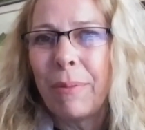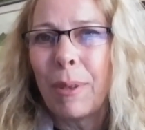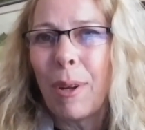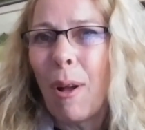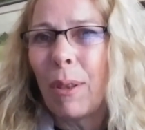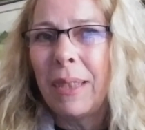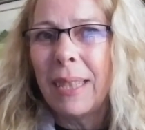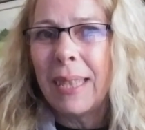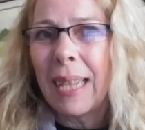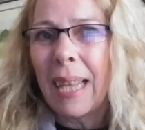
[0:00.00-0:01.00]
We're all in
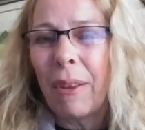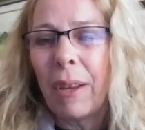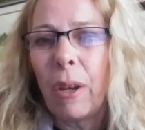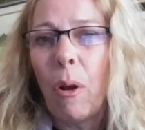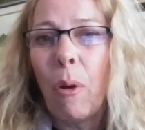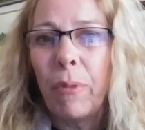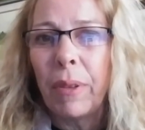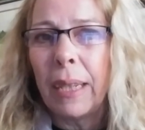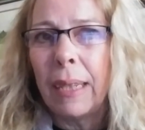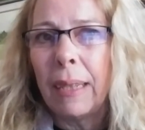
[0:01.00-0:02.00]
this together, and
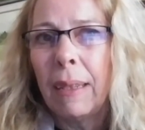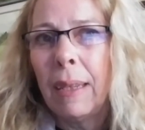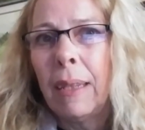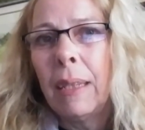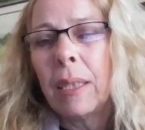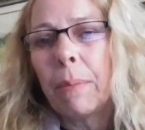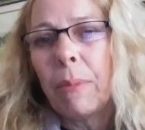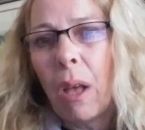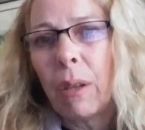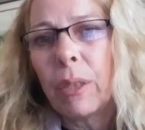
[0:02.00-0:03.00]
hopefully
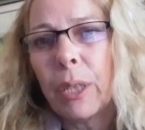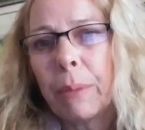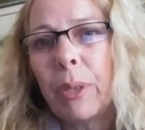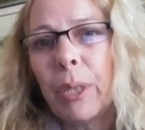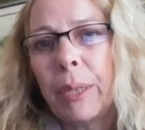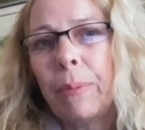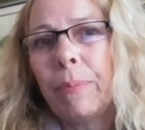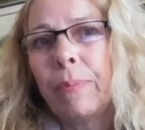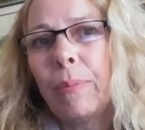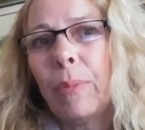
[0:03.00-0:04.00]
some long-term good
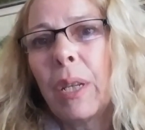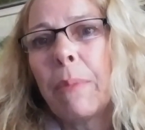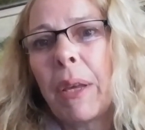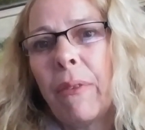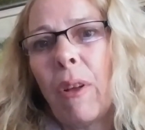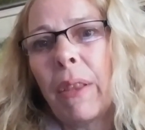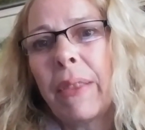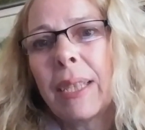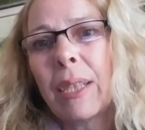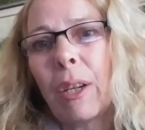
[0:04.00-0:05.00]
will come out of all
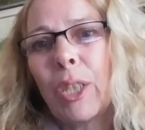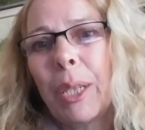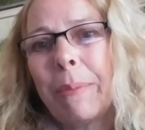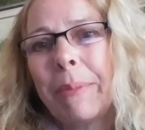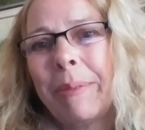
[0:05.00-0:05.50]
of this hardship.